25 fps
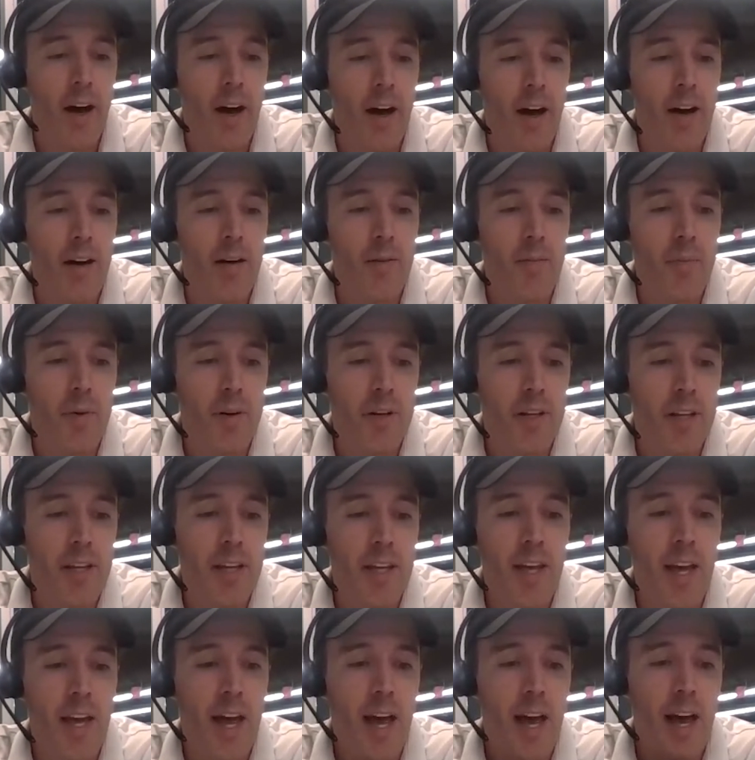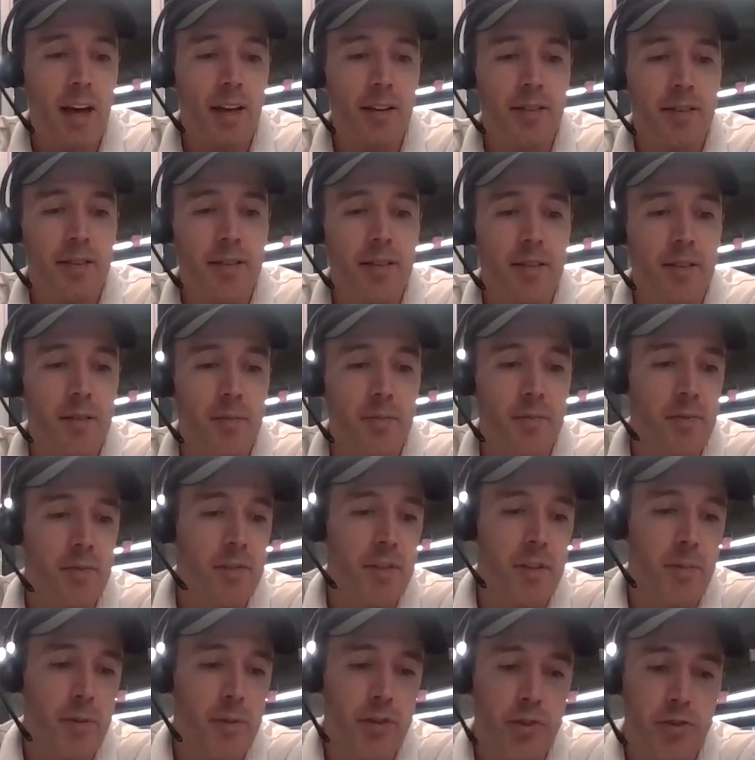But he has
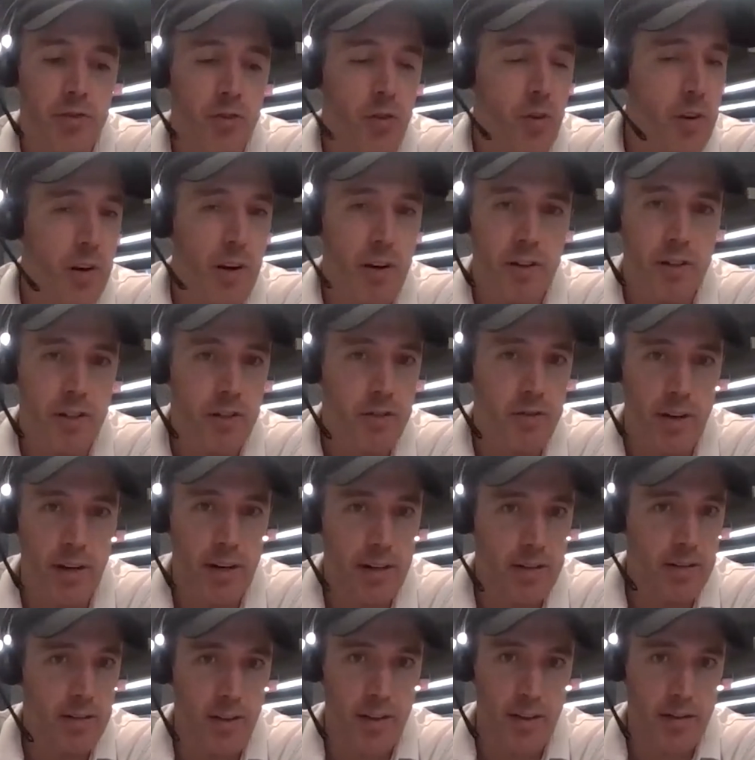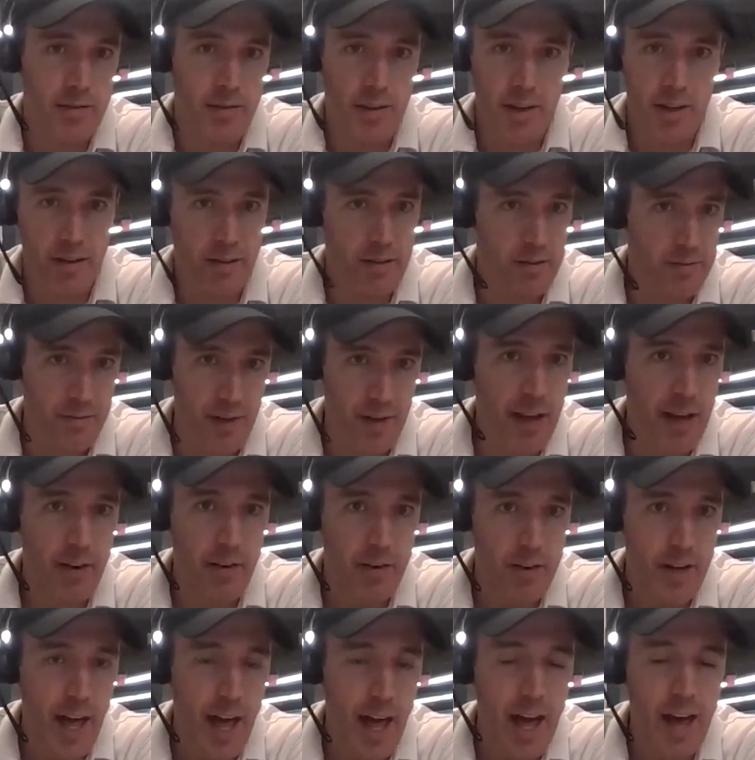some extraordinary strength that,
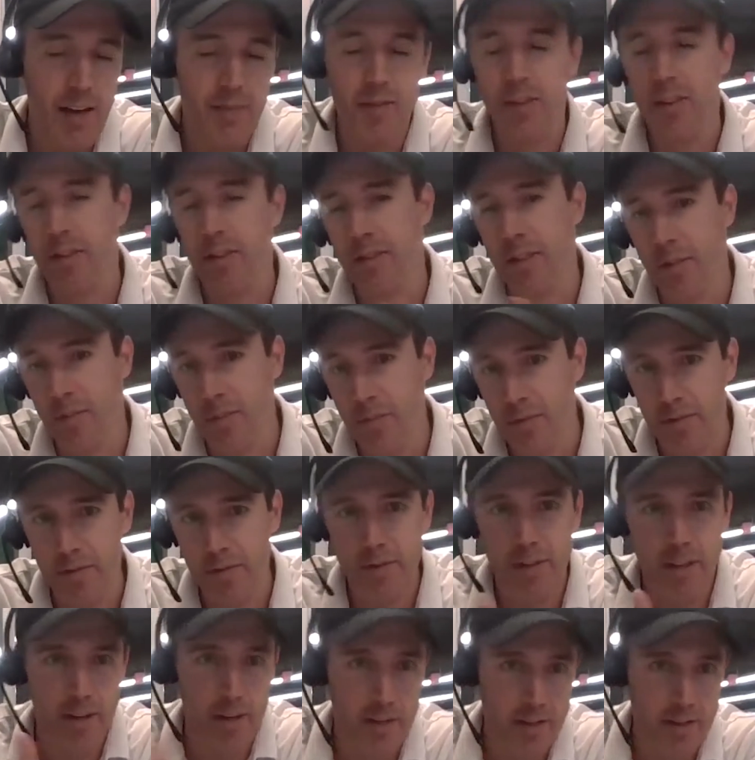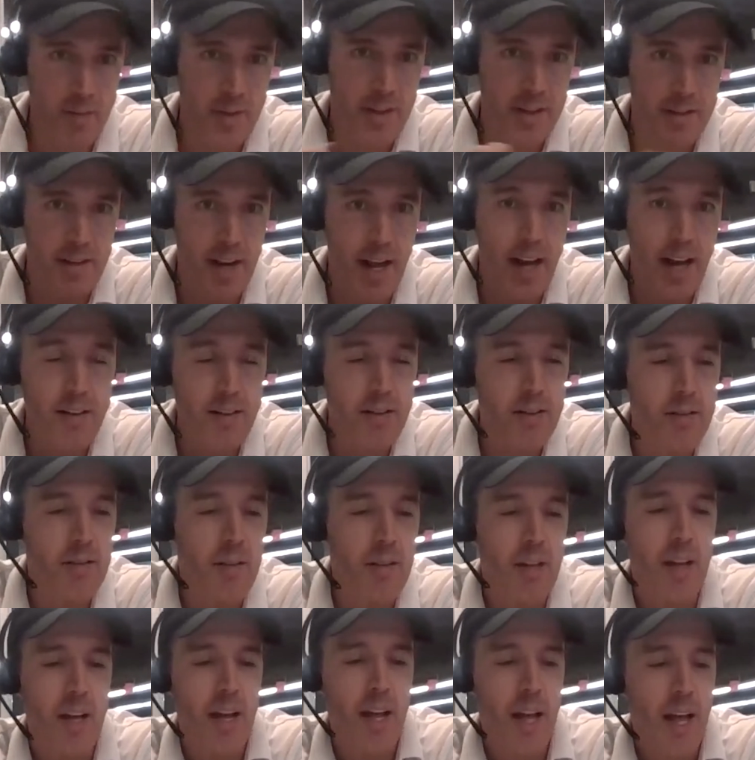I don't have. And there's some things that I
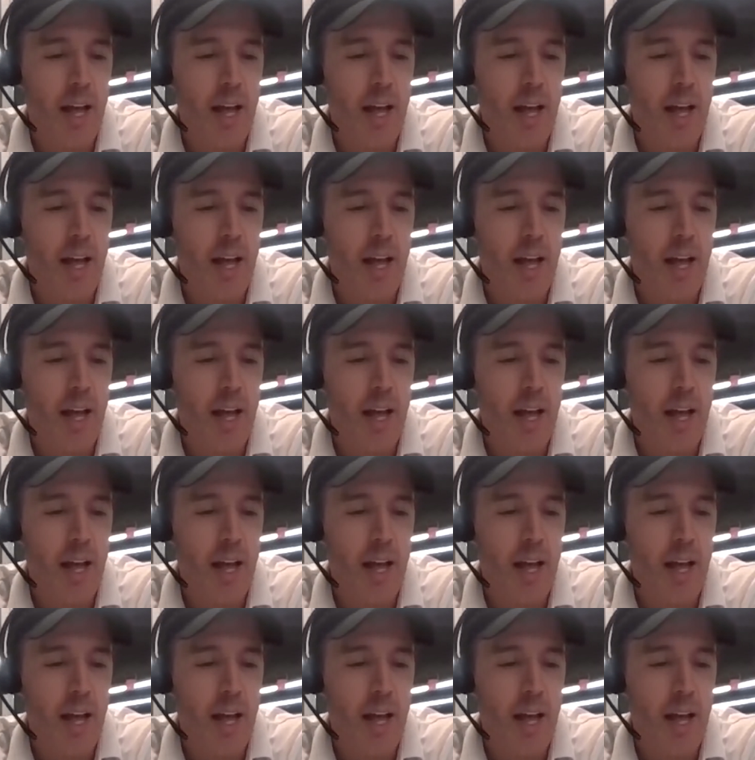do.